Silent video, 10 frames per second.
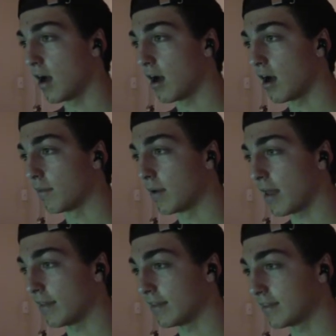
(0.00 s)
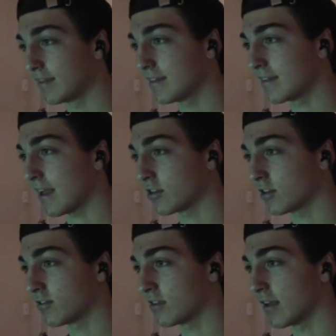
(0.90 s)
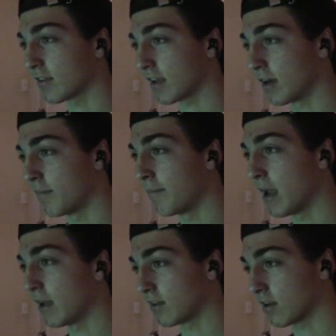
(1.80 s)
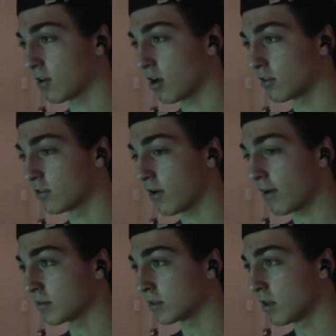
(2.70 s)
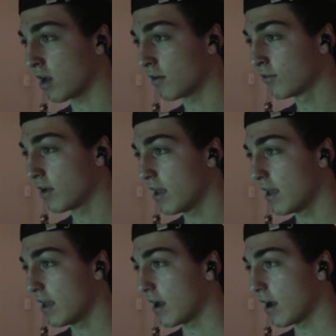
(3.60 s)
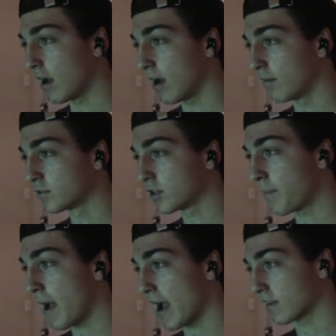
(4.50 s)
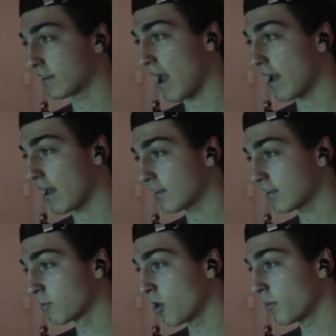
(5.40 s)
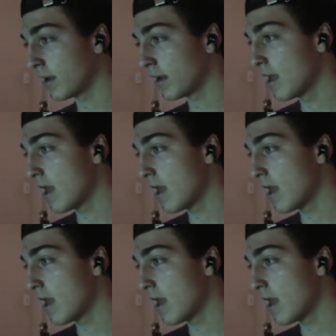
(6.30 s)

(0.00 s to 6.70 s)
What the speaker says: And that just seems like an amazing card. So I would love to pack that at this moment.